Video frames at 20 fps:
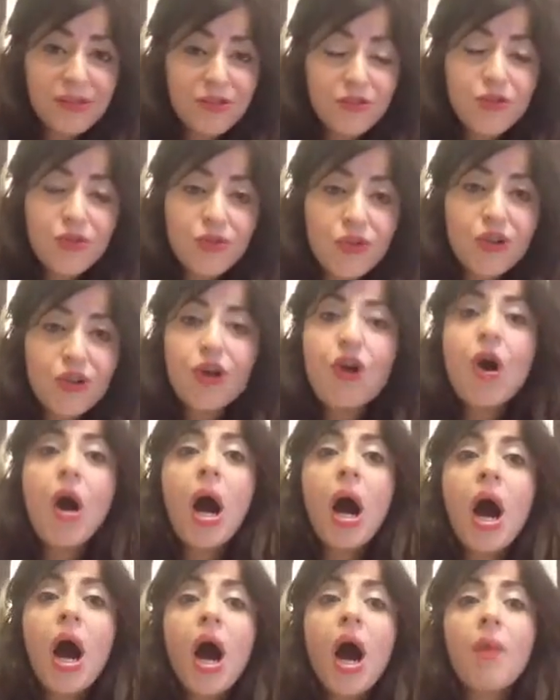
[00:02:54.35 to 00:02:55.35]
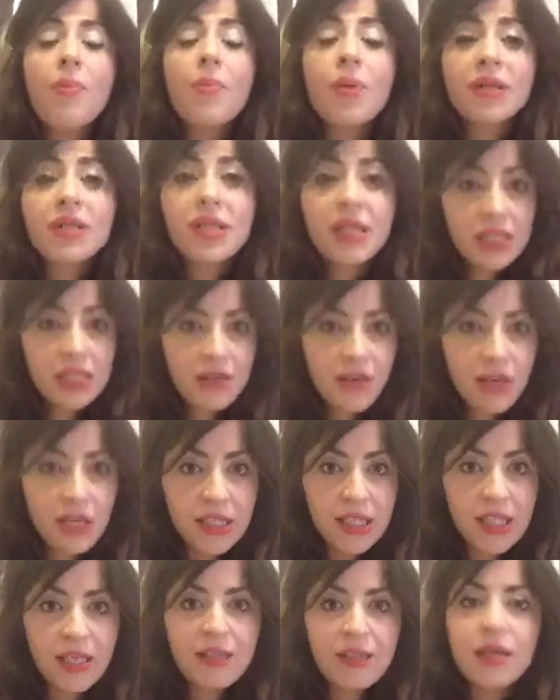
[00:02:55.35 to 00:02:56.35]
news for you, but let's
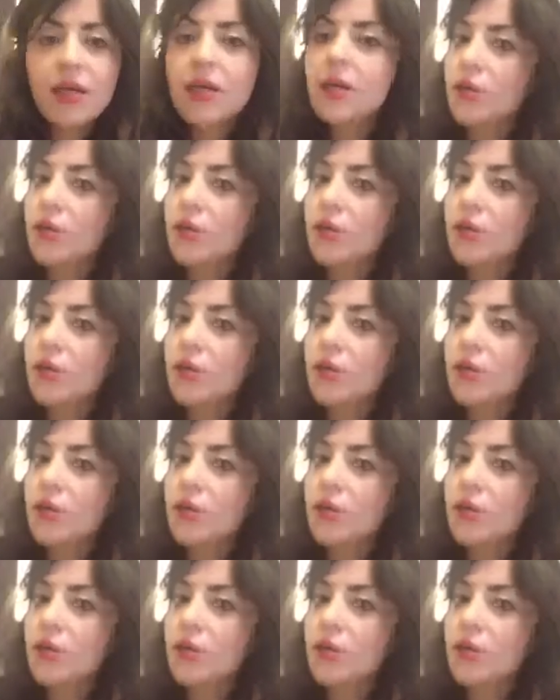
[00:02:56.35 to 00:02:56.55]
face it.